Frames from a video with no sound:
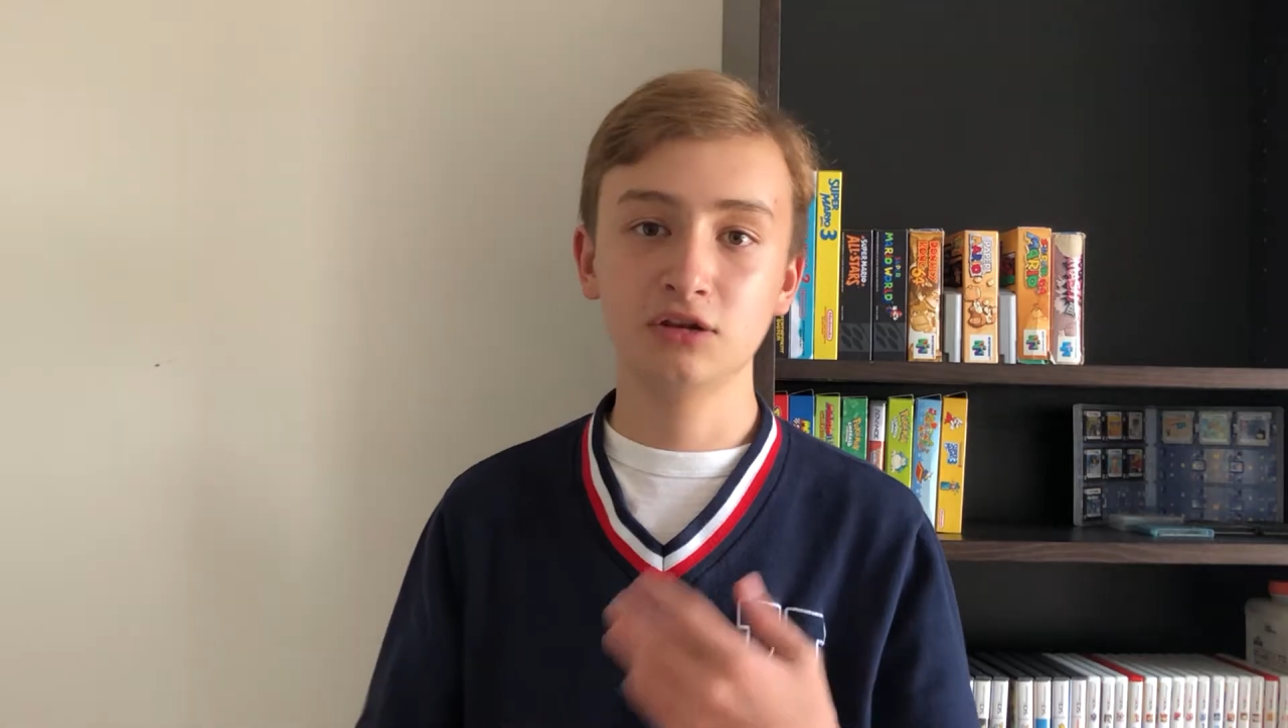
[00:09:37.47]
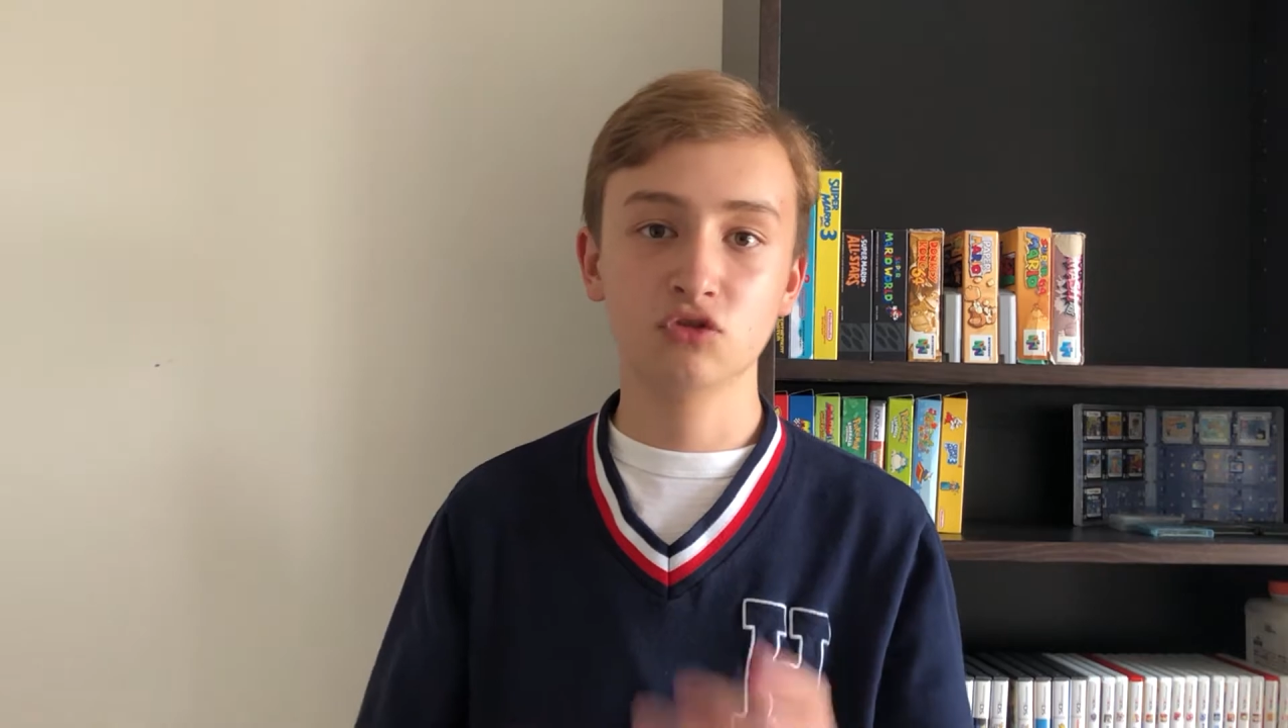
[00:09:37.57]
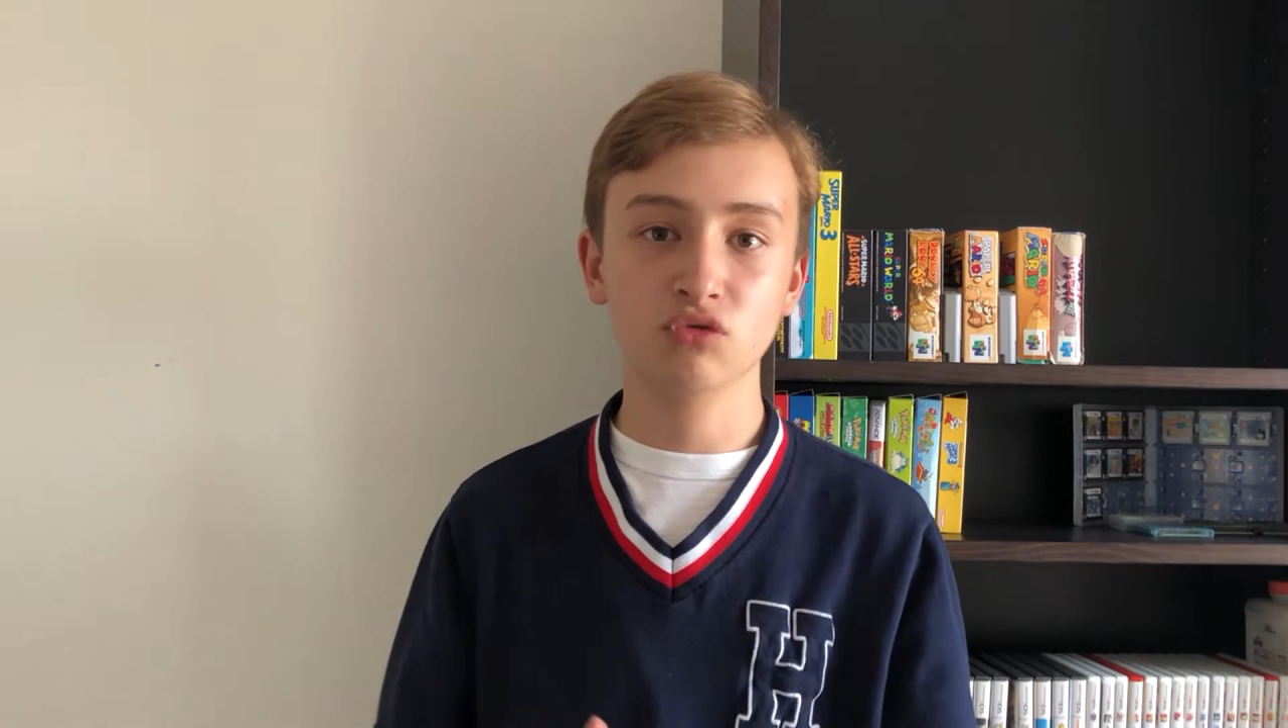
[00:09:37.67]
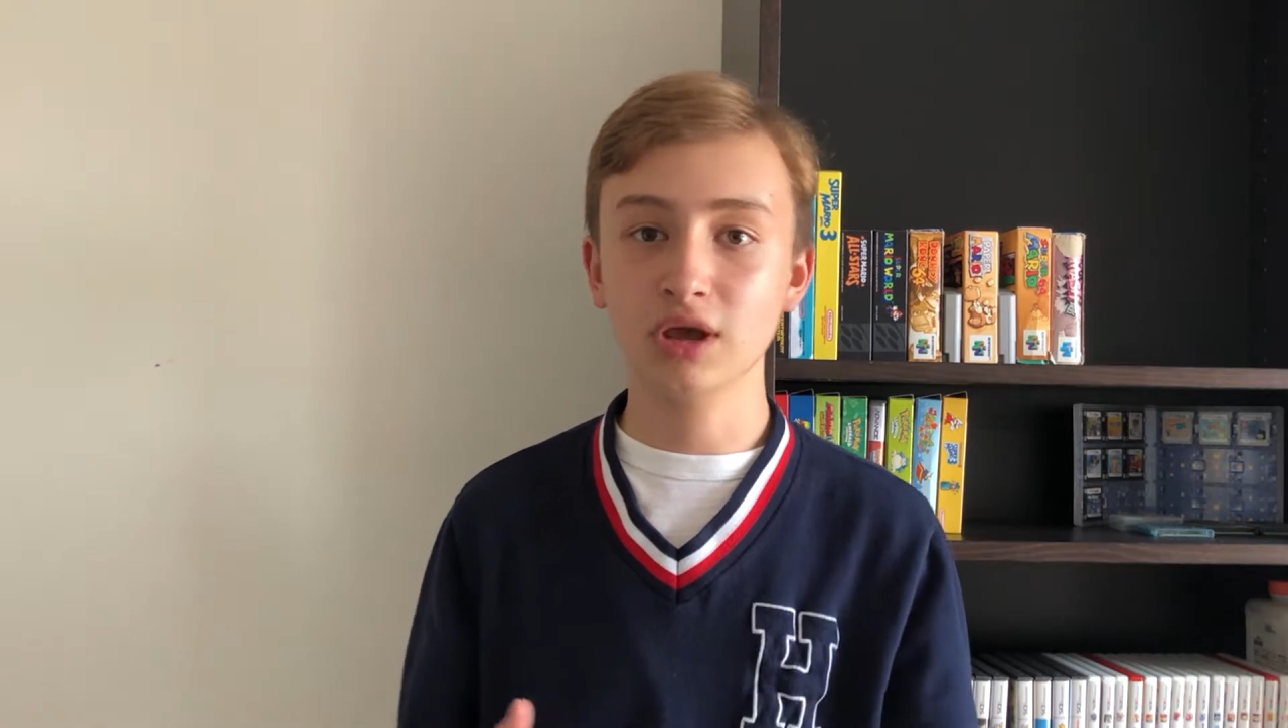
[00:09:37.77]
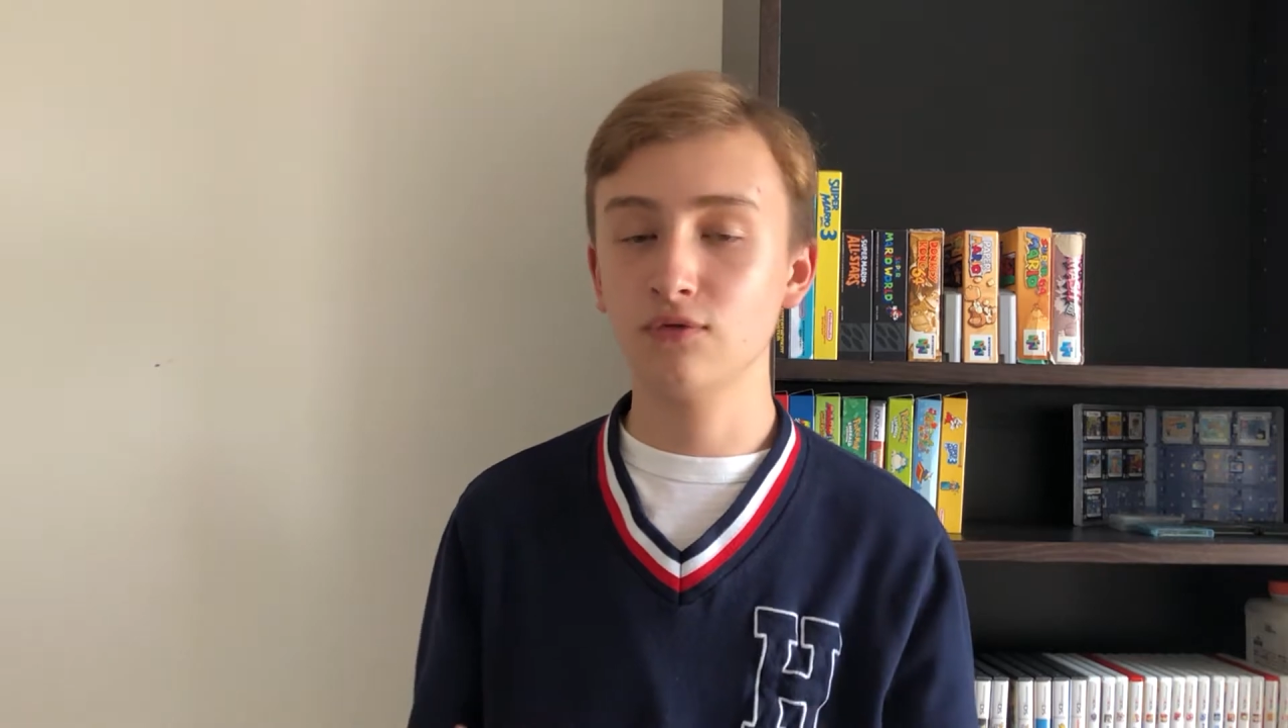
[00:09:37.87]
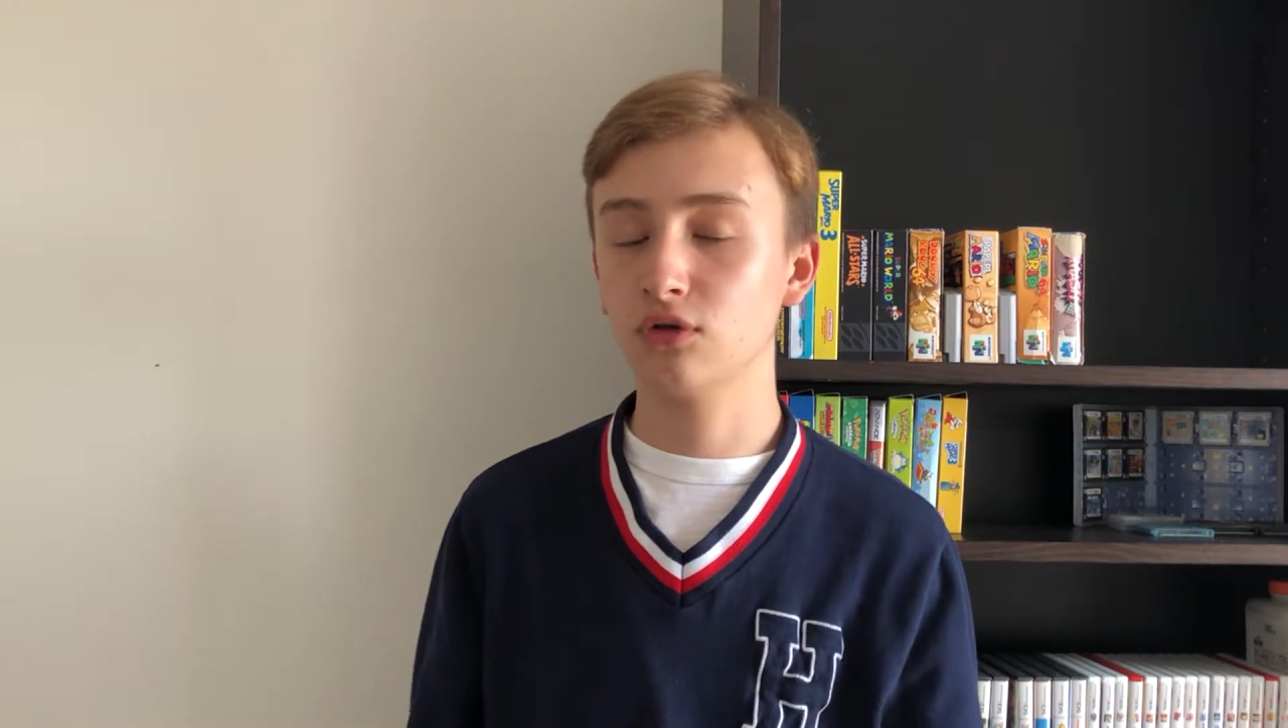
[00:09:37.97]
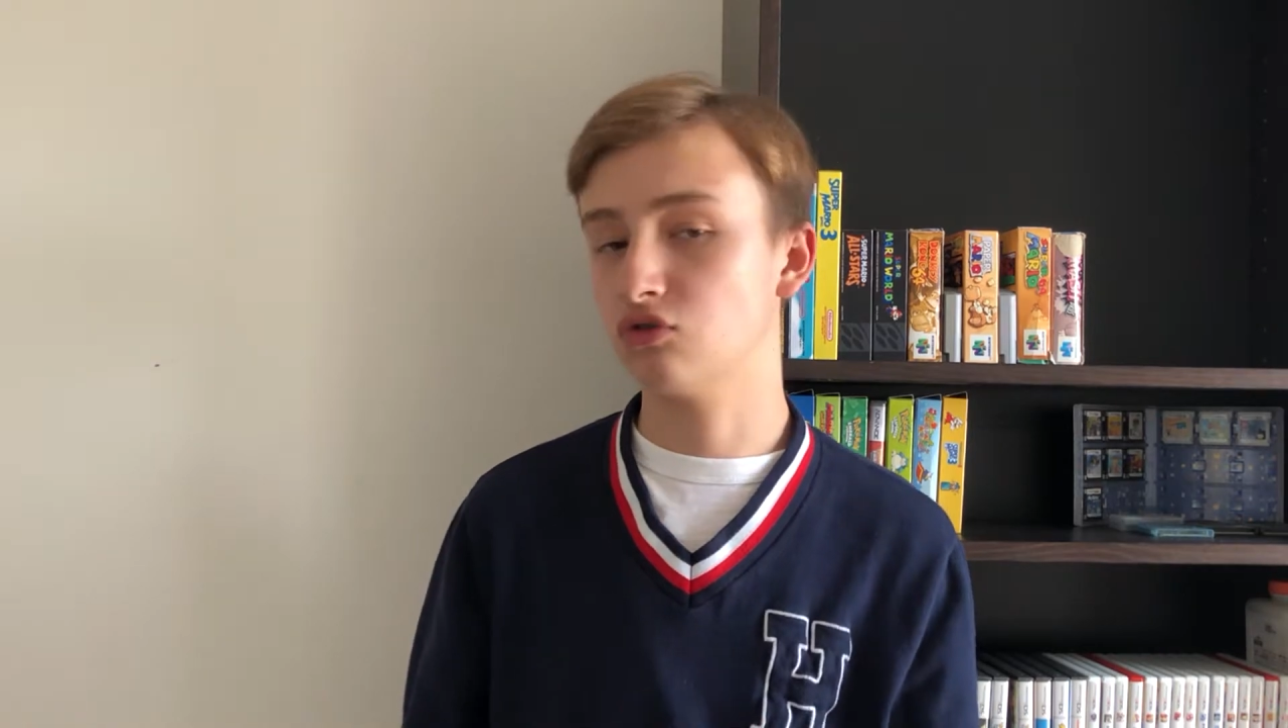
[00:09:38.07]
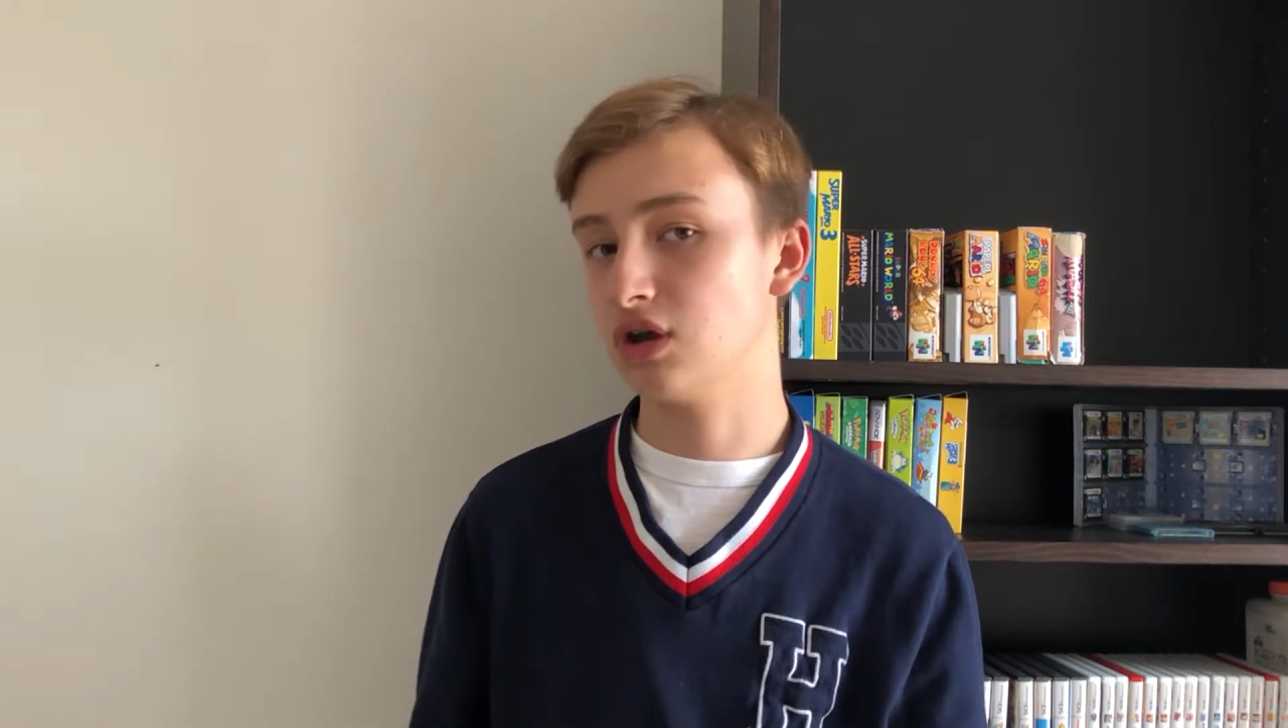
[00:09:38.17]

need to trade for the